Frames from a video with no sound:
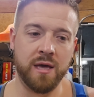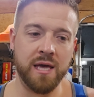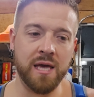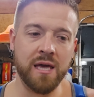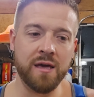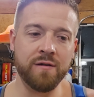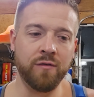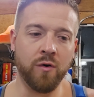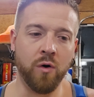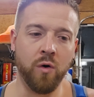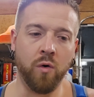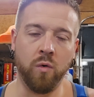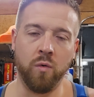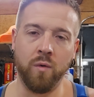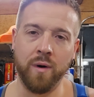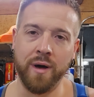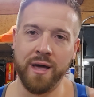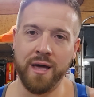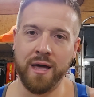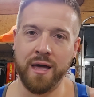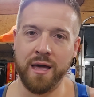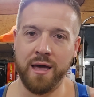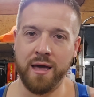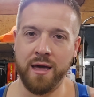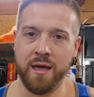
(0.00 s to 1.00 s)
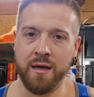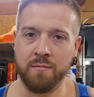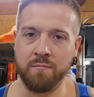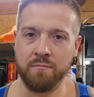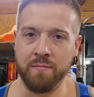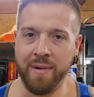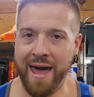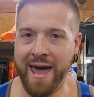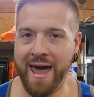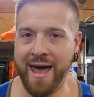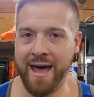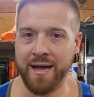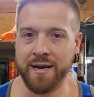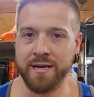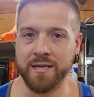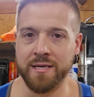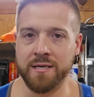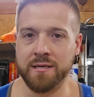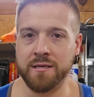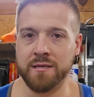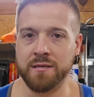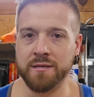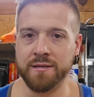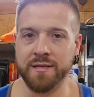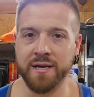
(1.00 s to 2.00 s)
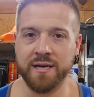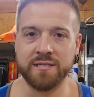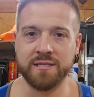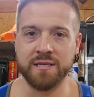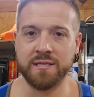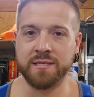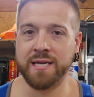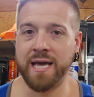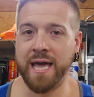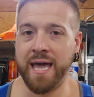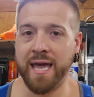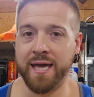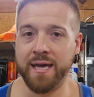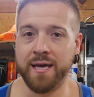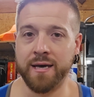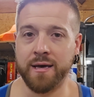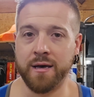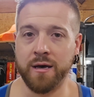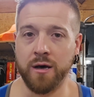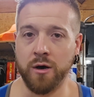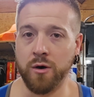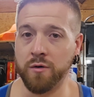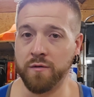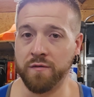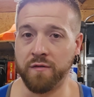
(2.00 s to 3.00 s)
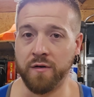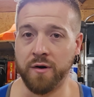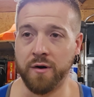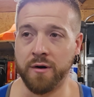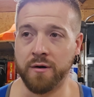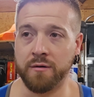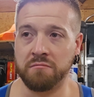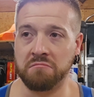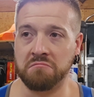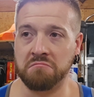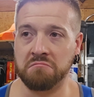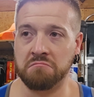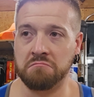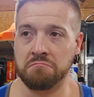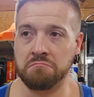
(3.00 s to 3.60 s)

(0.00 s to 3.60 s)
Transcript: Evil and bad doesn't take over